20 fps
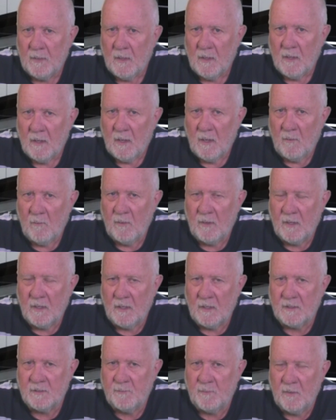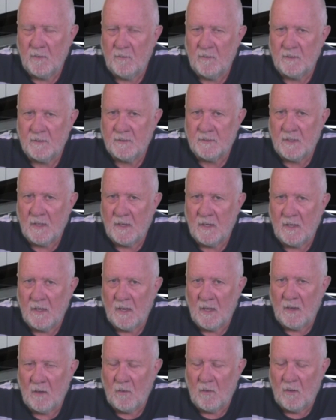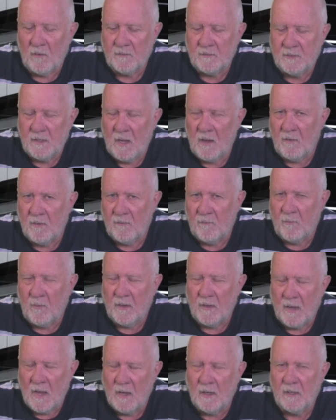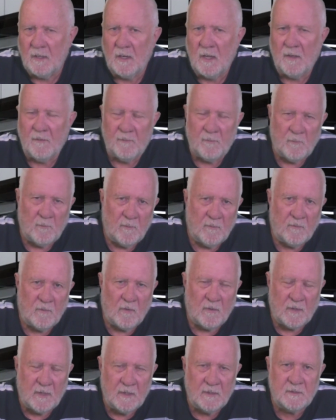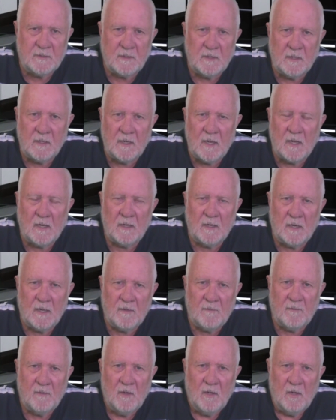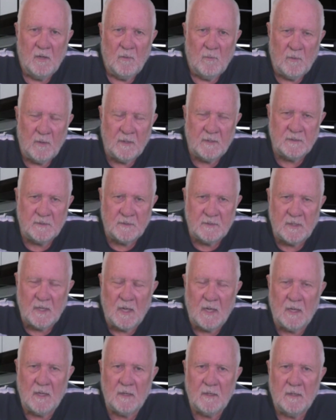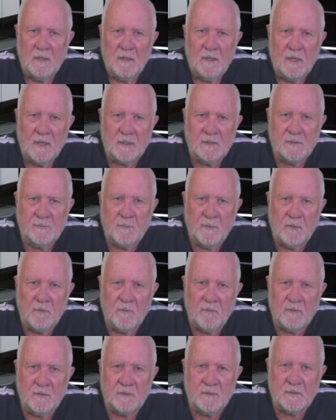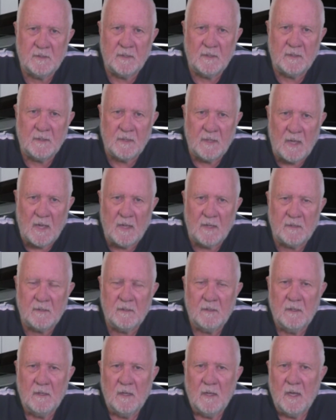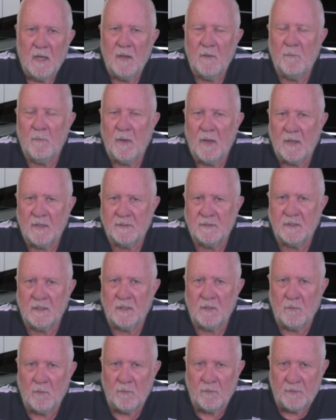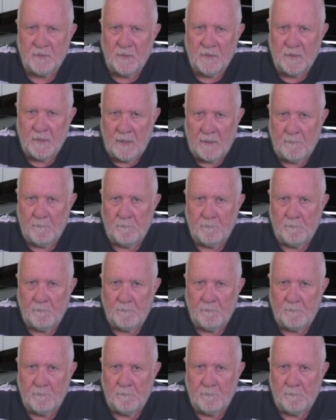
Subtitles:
And we can experience that in our lives now. And if we're young enough and we've got kids that are young enough, we can start experiencing that and passing it on to them.